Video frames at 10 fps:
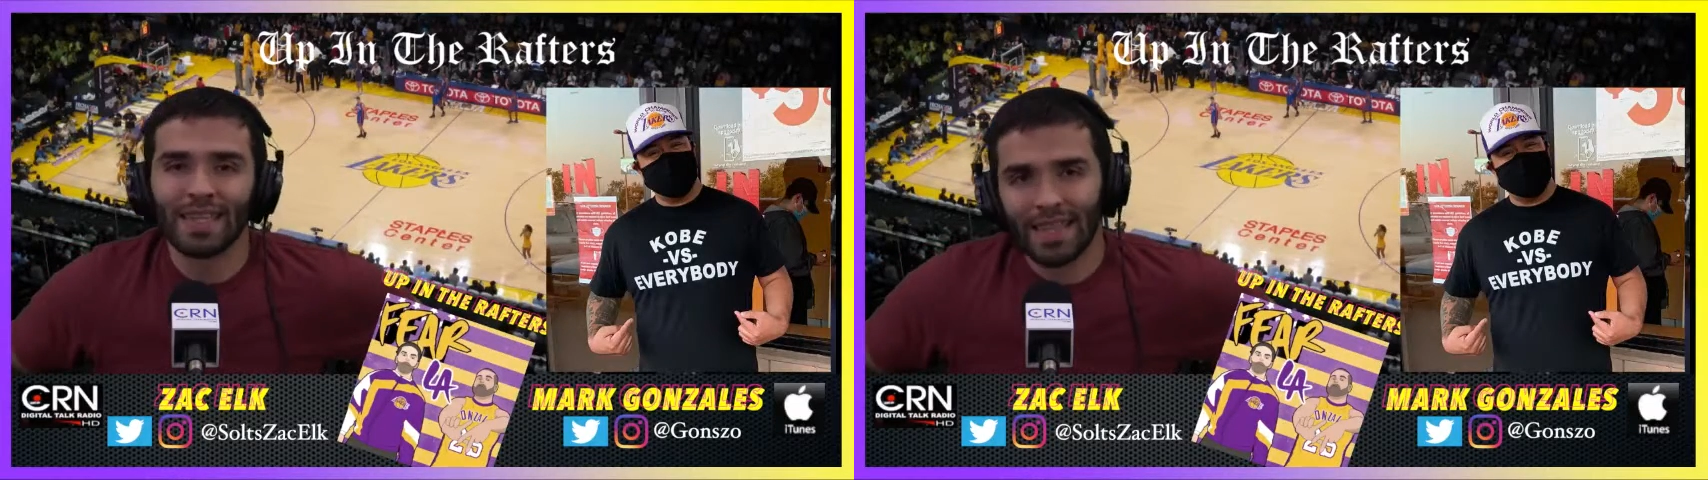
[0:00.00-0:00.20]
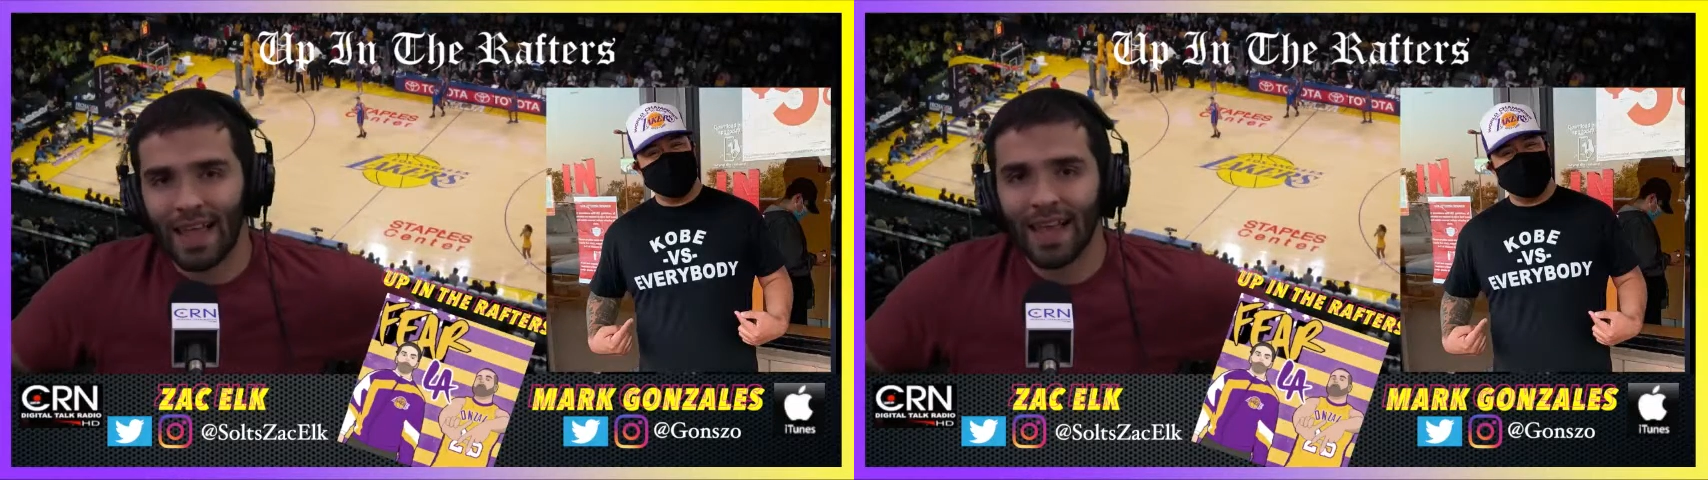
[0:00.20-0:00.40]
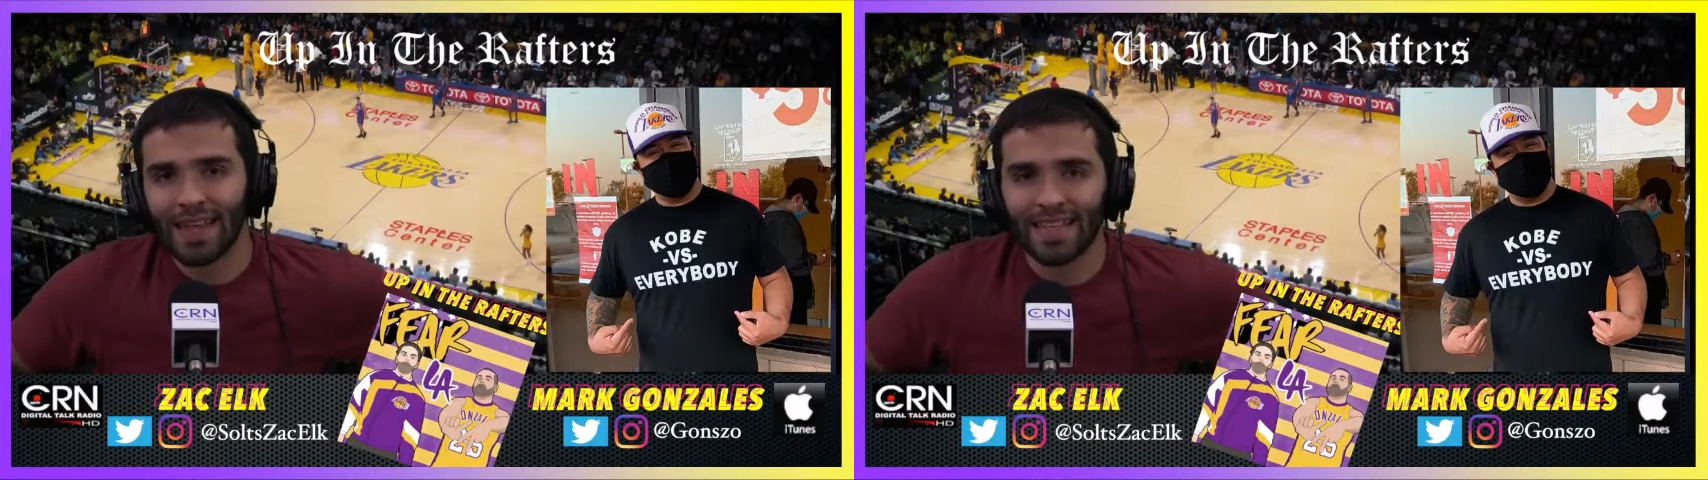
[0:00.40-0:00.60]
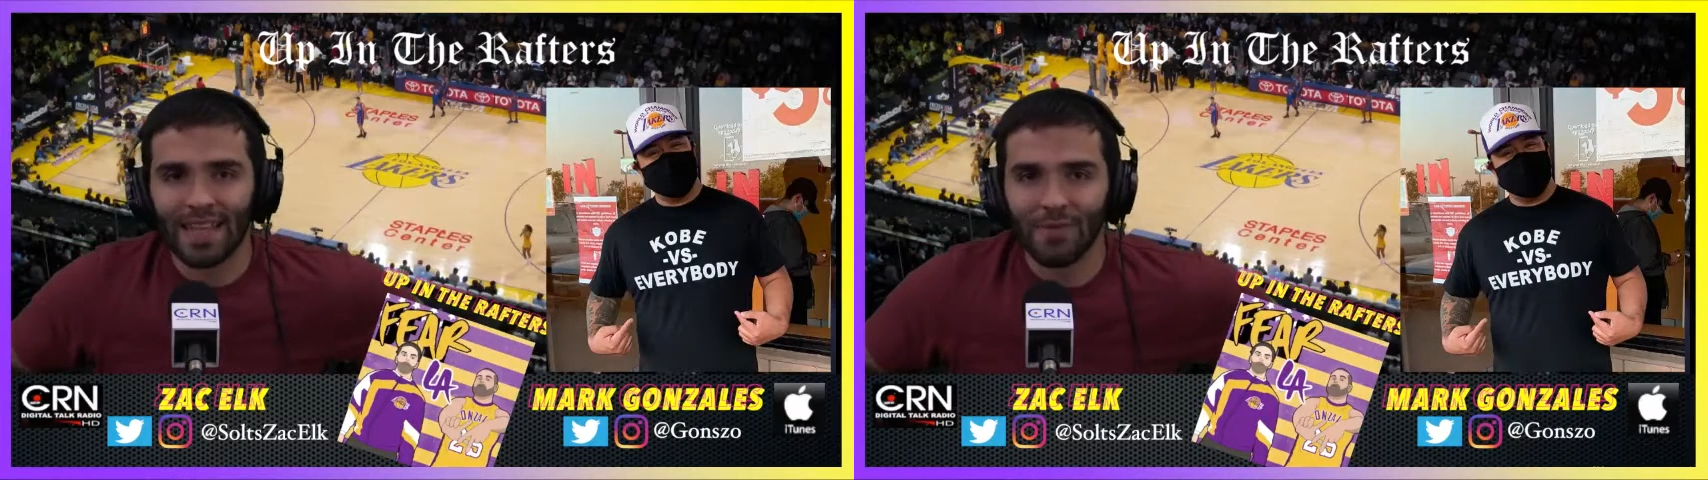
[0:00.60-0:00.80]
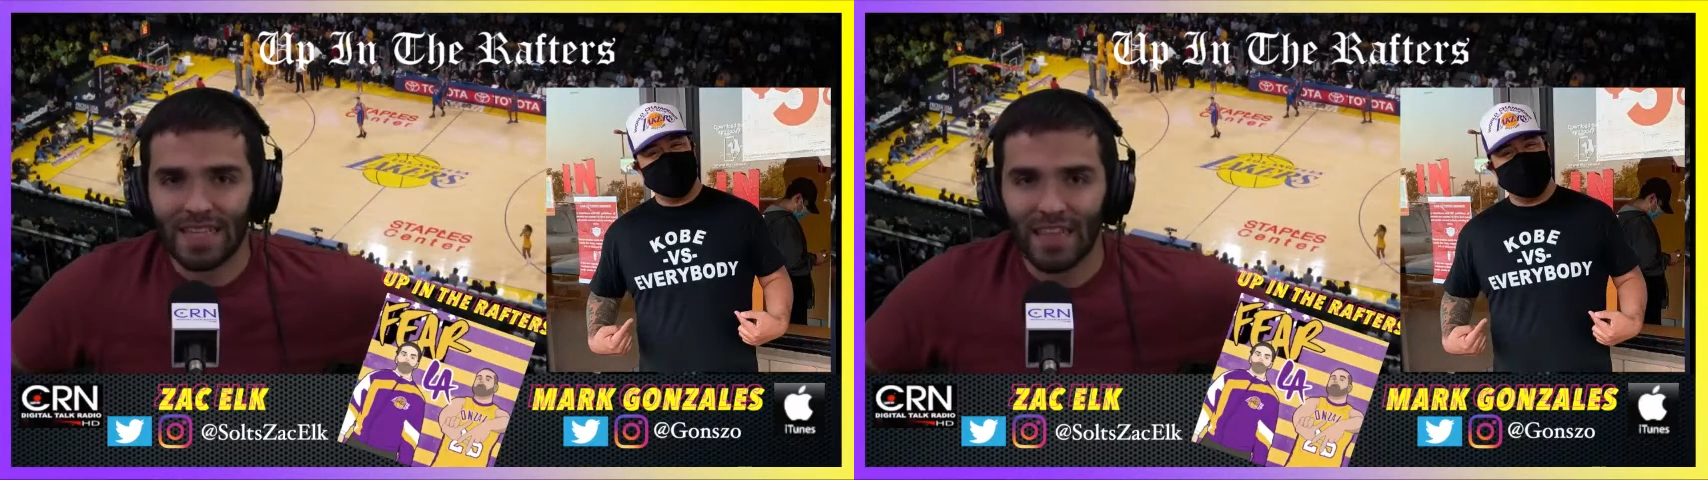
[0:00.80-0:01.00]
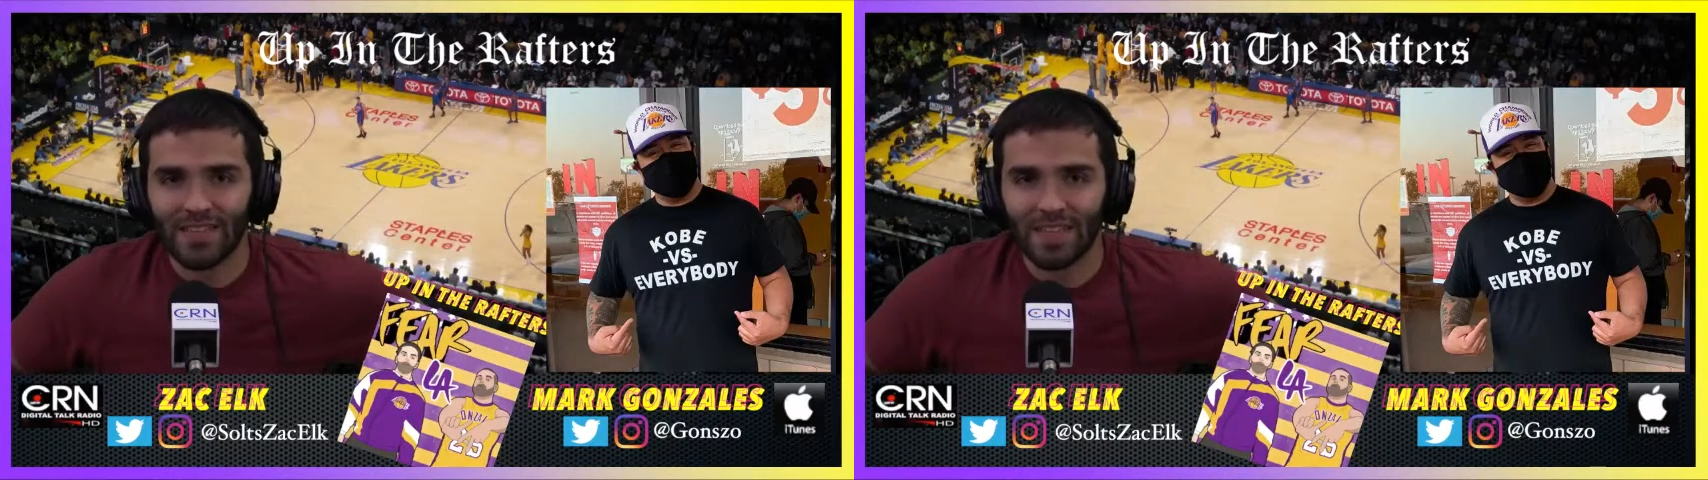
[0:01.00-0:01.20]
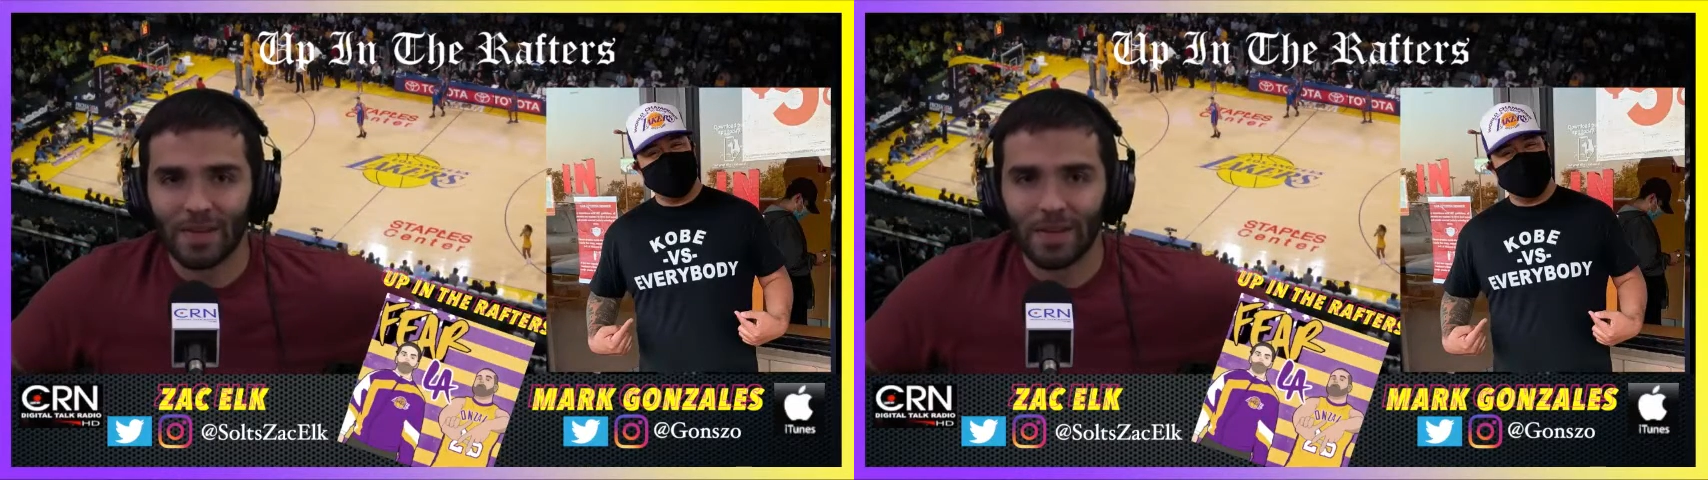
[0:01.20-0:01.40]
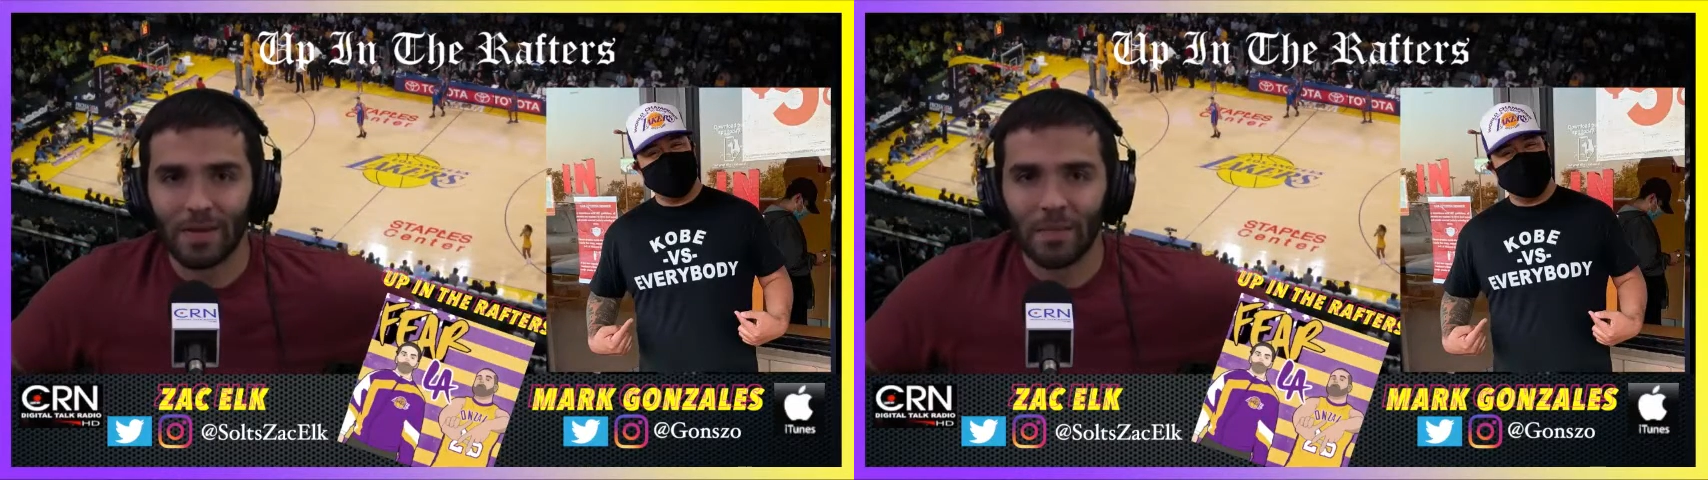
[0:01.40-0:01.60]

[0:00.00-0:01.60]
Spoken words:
lines that was given to him,